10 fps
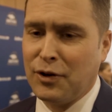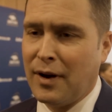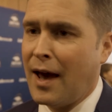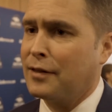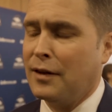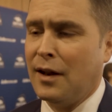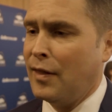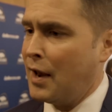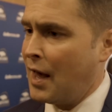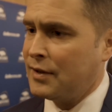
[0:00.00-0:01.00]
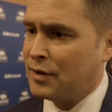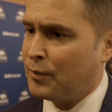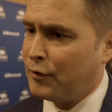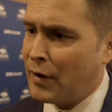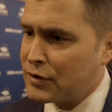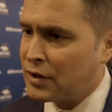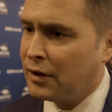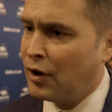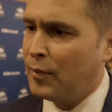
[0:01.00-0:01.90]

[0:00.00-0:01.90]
student athlete, and then as a professional in